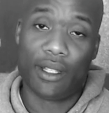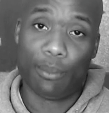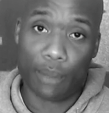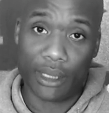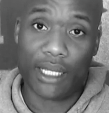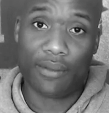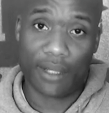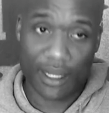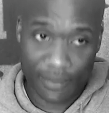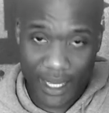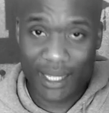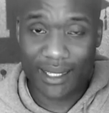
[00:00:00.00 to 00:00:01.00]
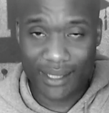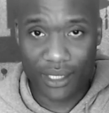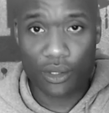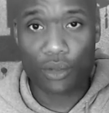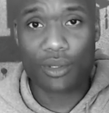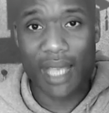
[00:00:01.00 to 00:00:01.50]
If they can see
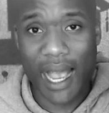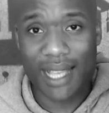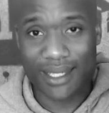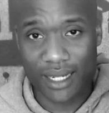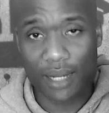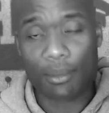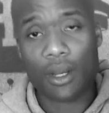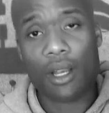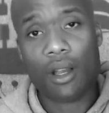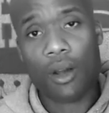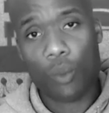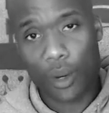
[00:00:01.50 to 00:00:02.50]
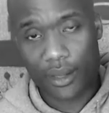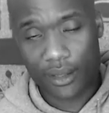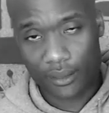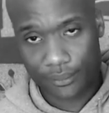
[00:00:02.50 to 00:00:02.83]
you sizing up with